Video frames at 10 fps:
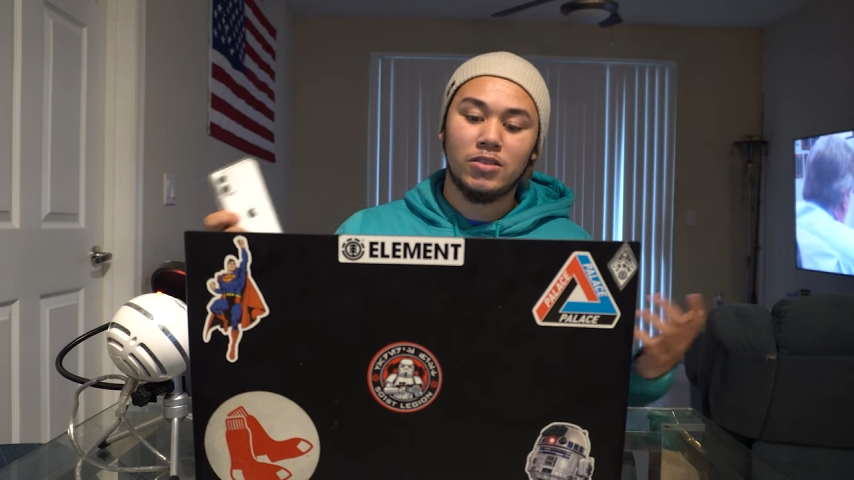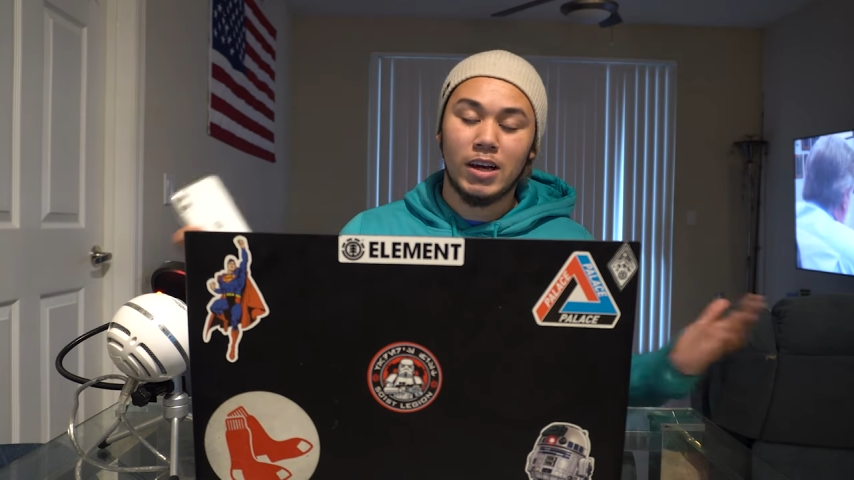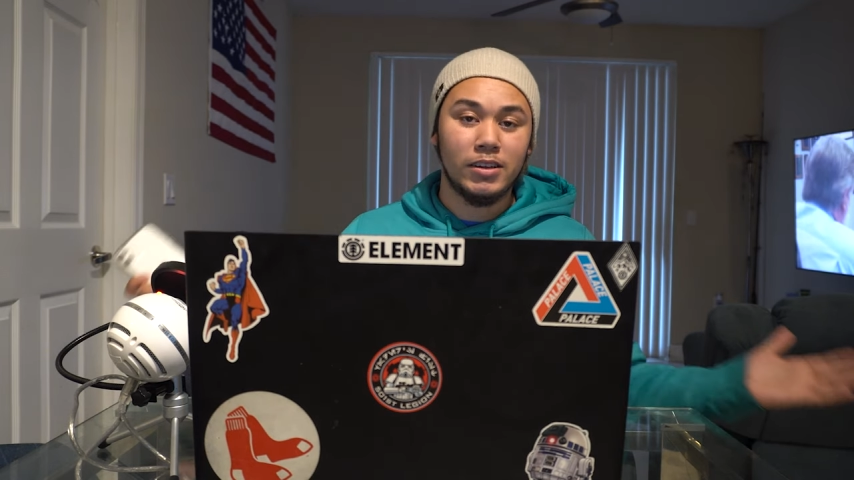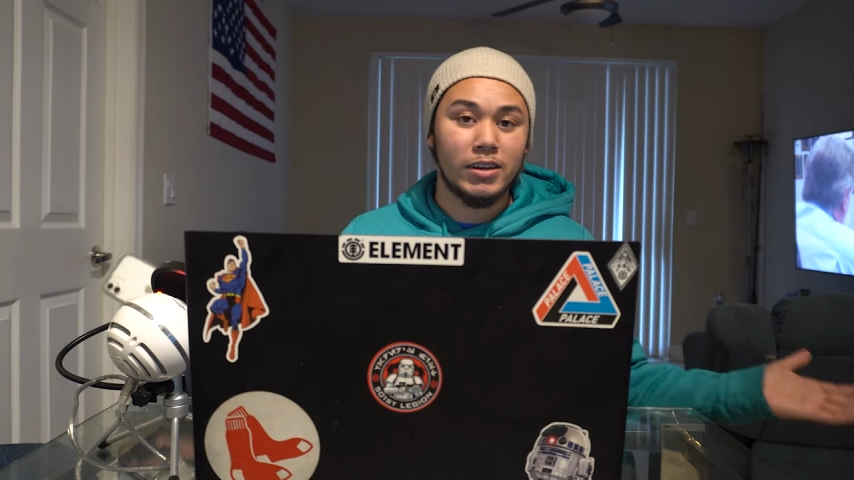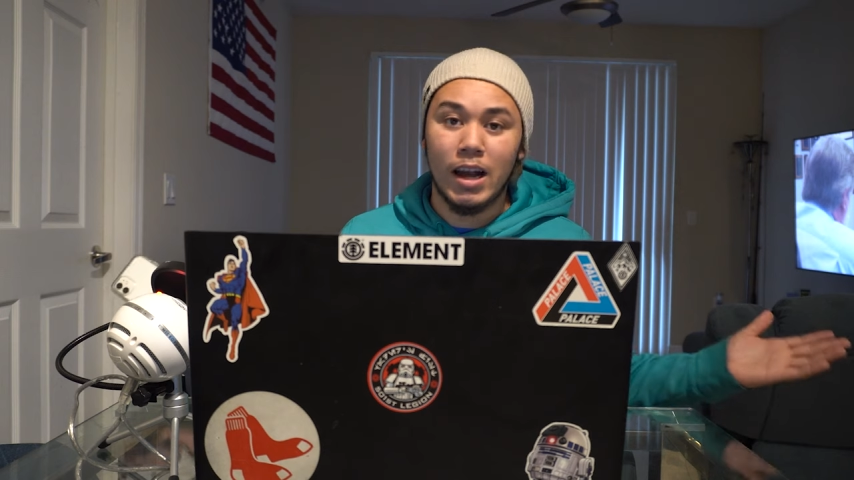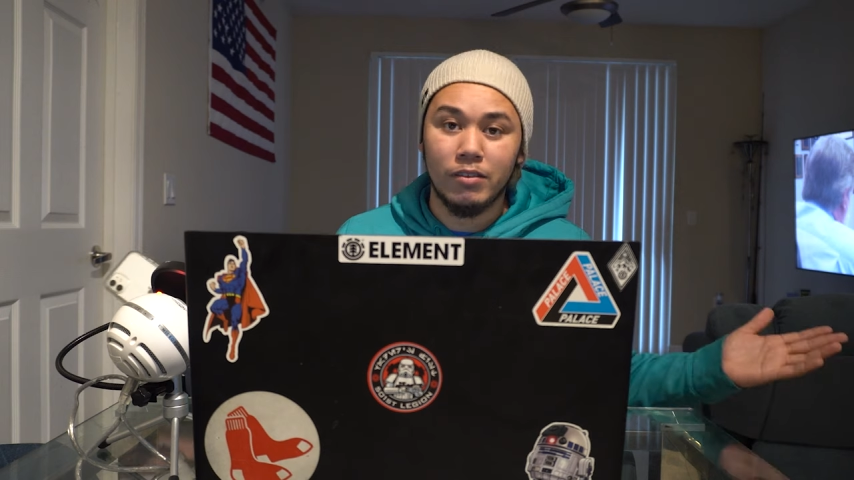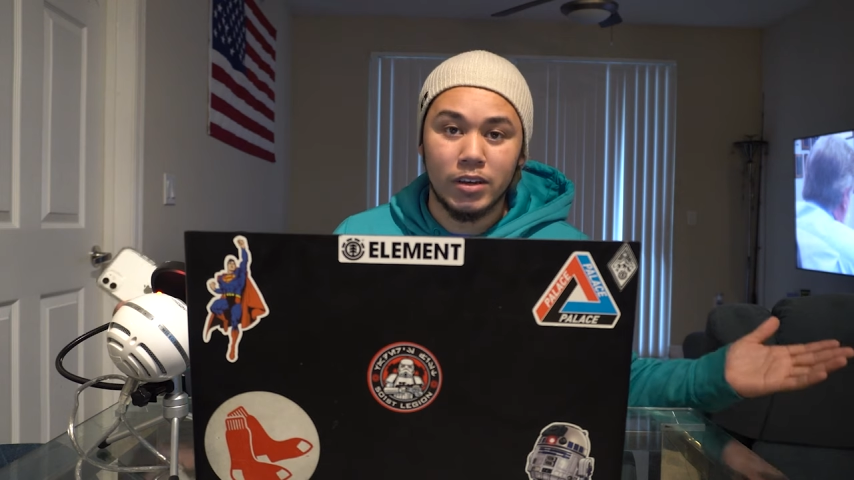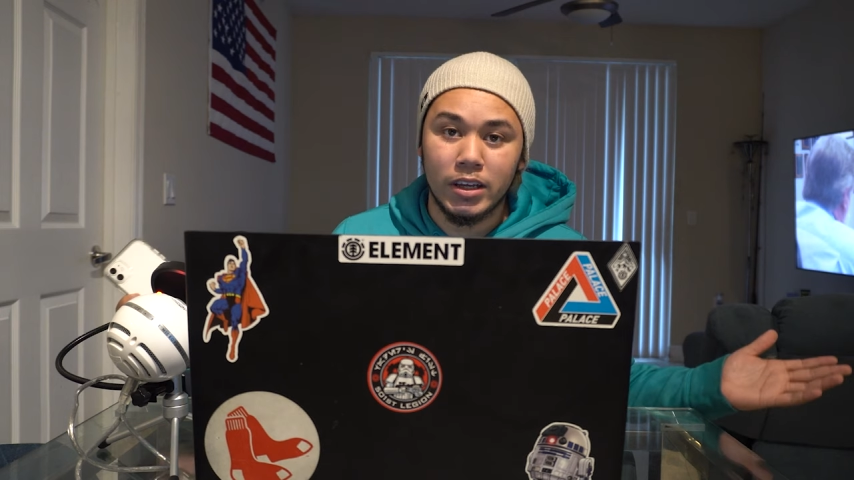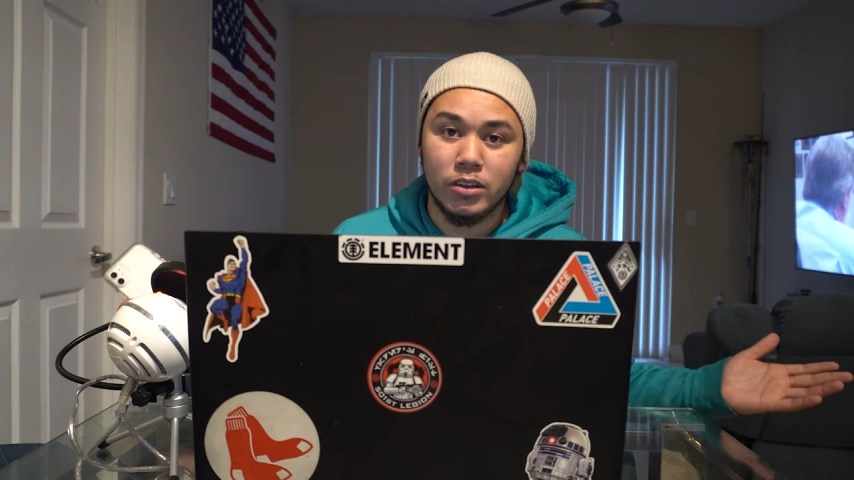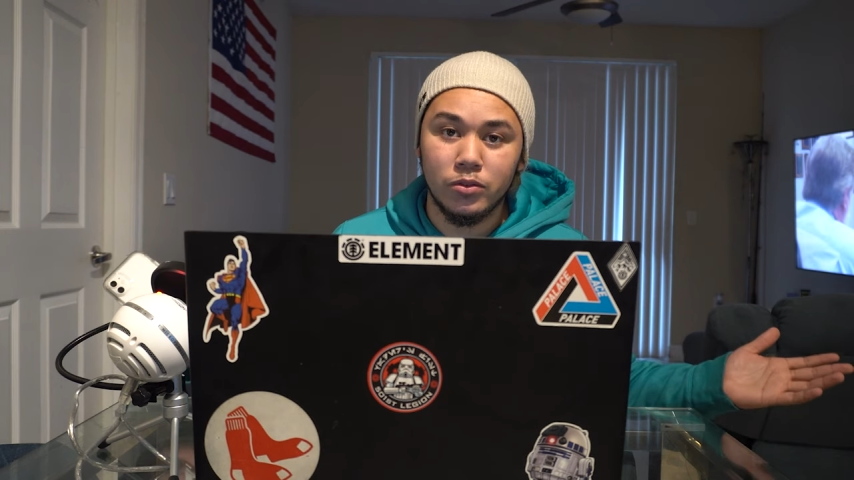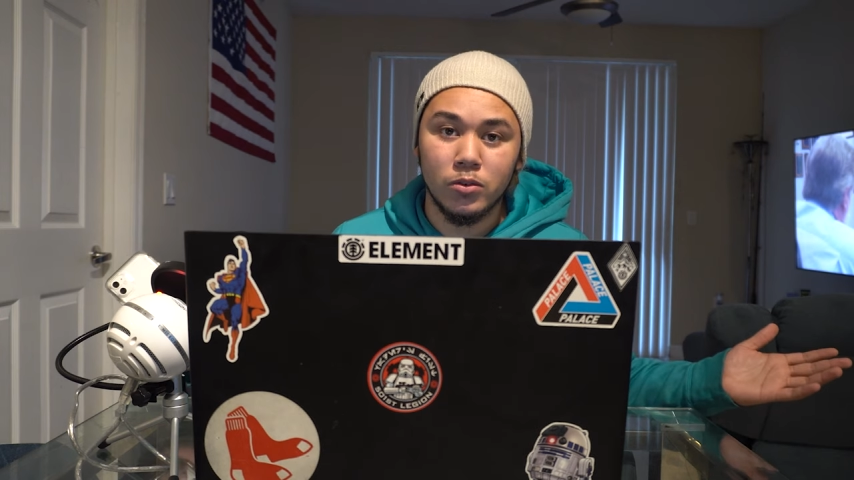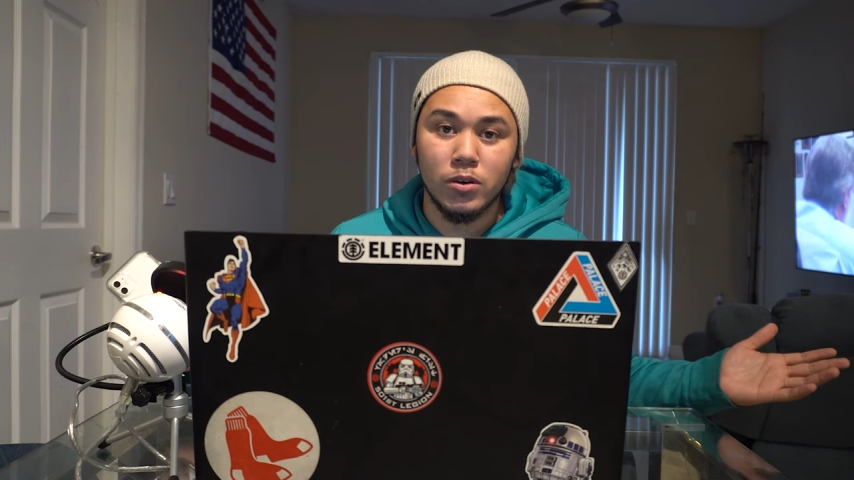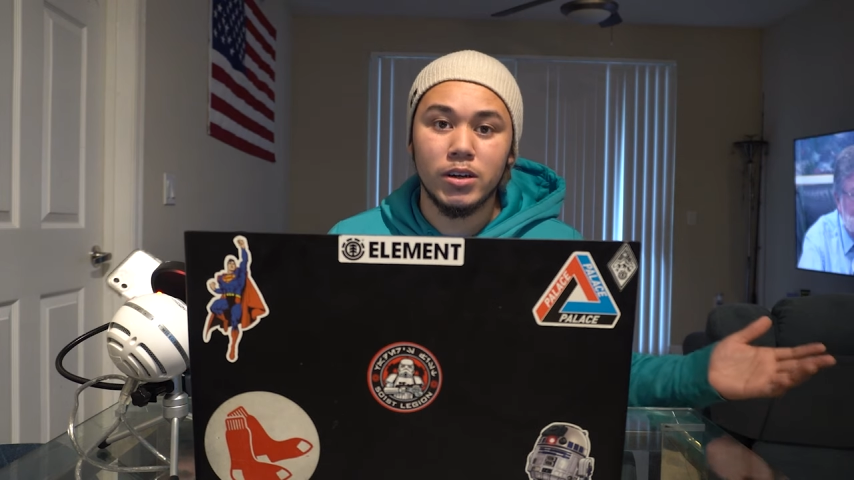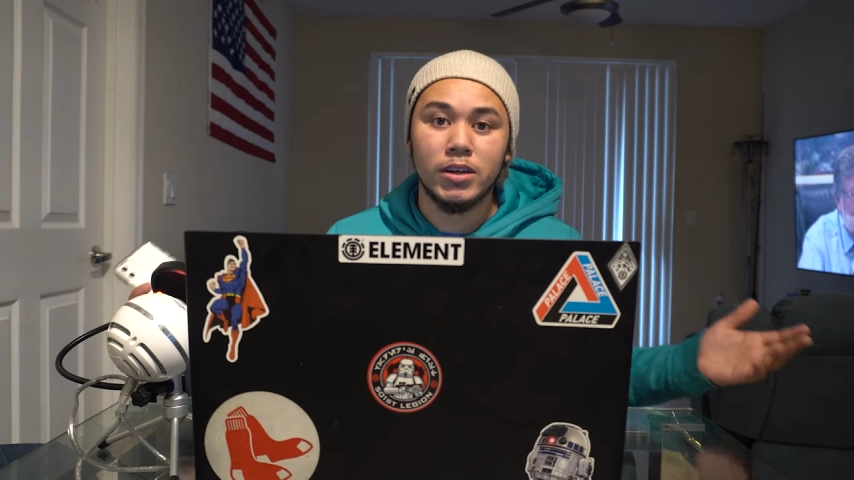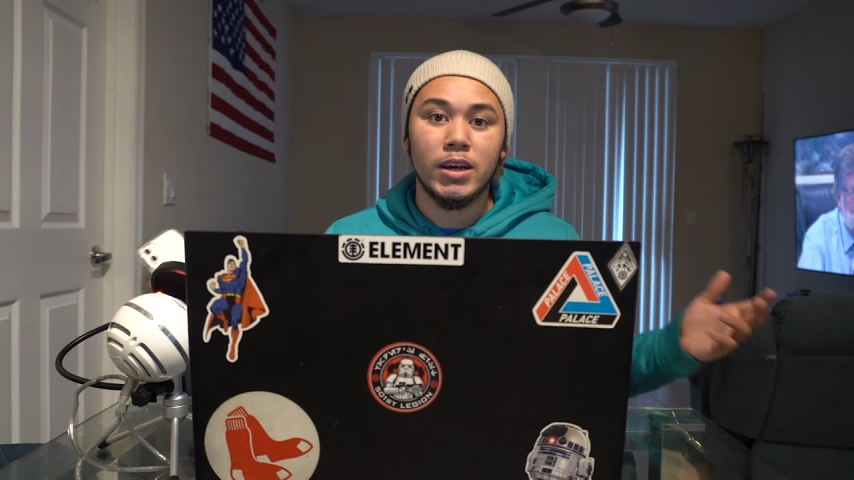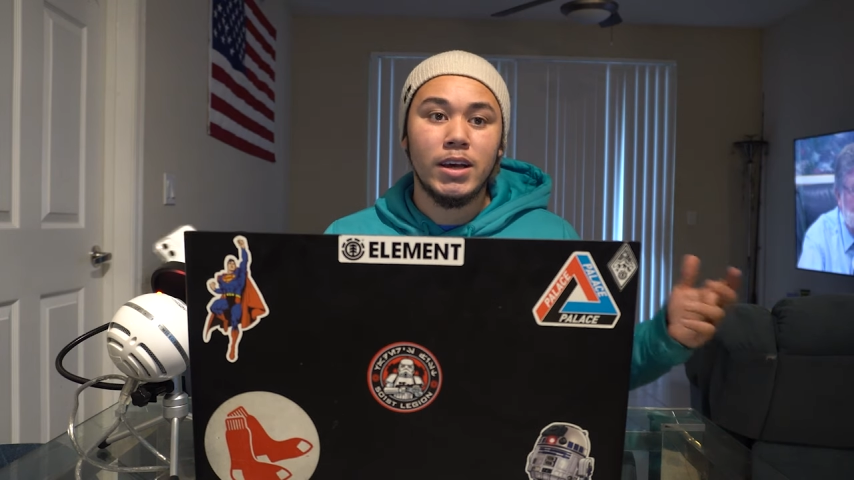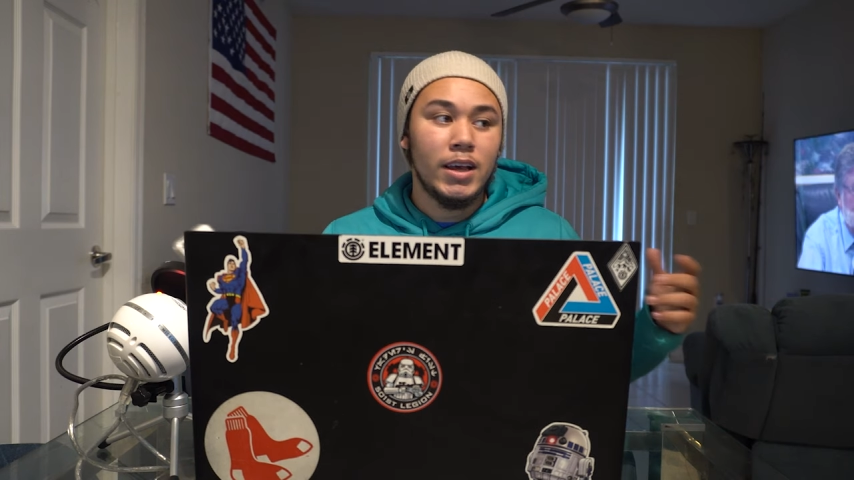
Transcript: I didn't have a case for it.